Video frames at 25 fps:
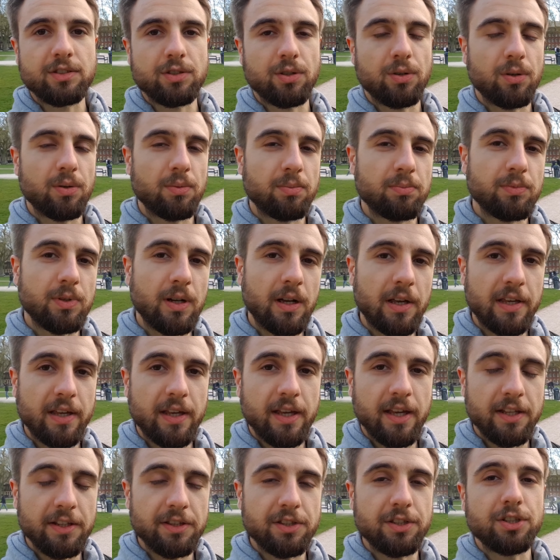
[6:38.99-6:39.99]
So I
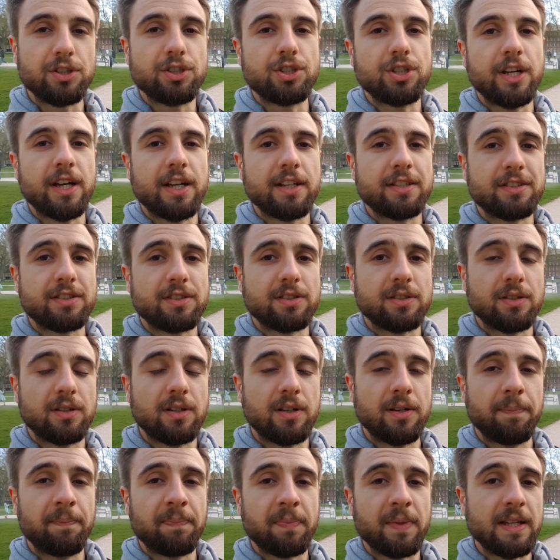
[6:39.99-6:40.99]
hit the chest,
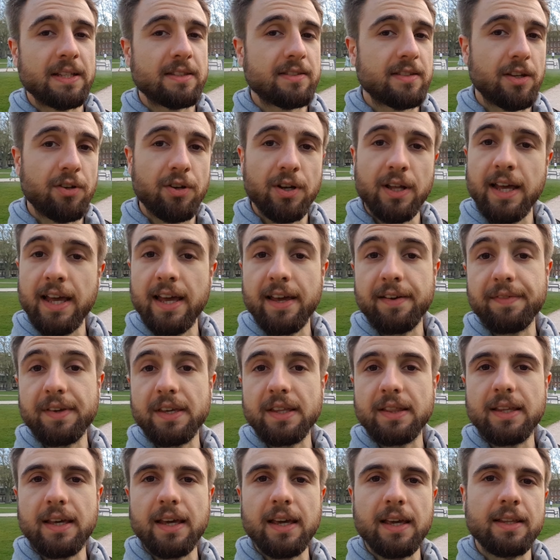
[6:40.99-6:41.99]
um, let's say on a
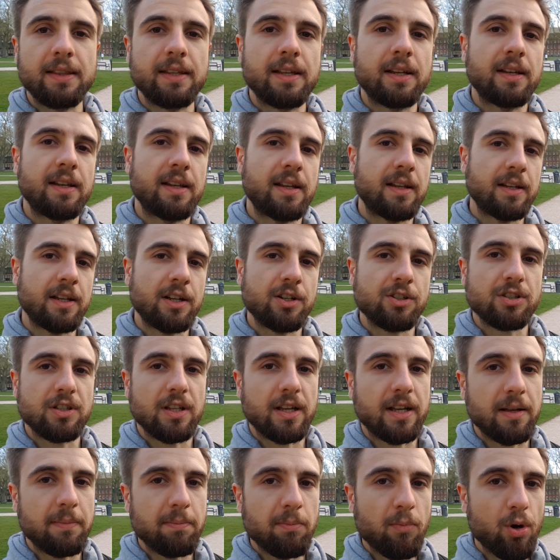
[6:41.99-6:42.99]
heavy day, and then there's
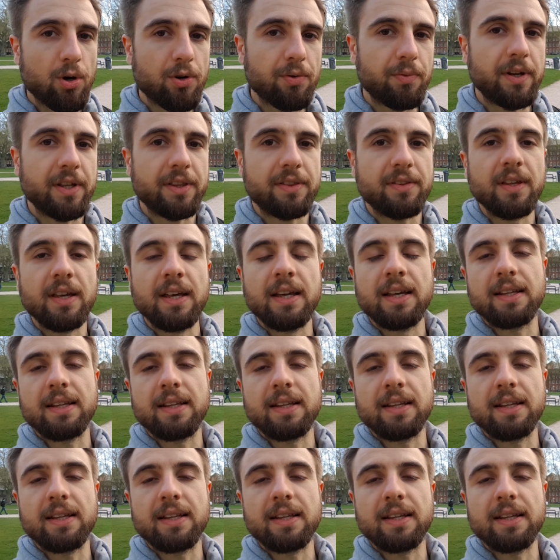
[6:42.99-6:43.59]
like a moderate